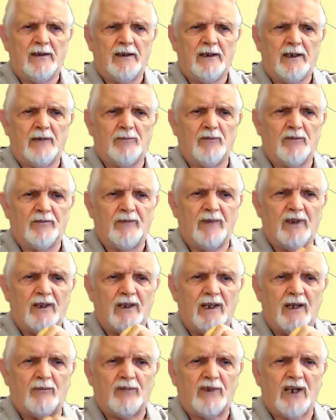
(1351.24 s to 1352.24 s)

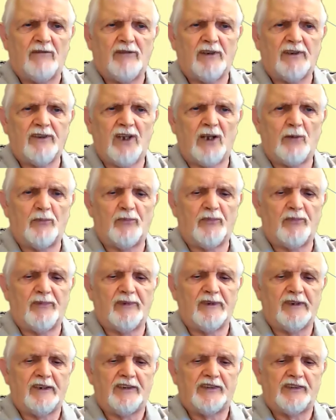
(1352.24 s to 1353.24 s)
I'm covering up
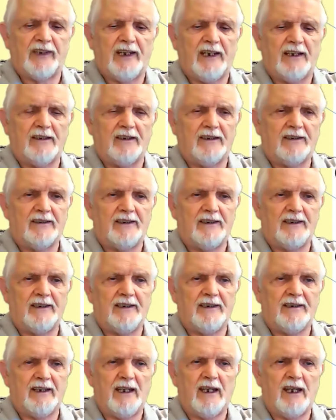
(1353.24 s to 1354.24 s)
this LED,
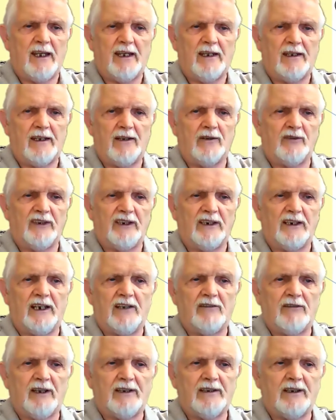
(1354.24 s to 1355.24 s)
LDR
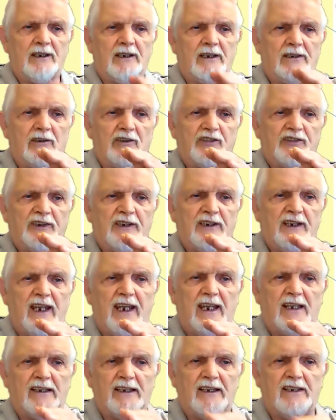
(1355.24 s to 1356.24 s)
rather, and you'll see the
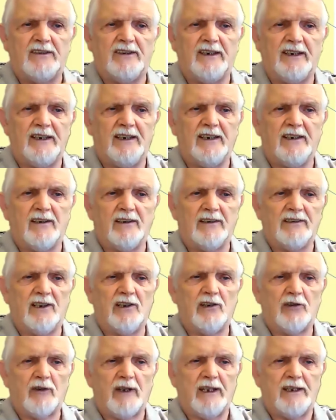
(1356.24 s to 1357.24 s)
LED on the
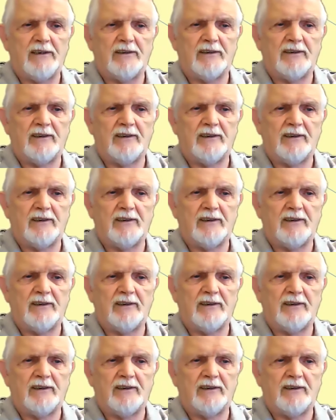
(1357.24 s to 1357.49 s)
right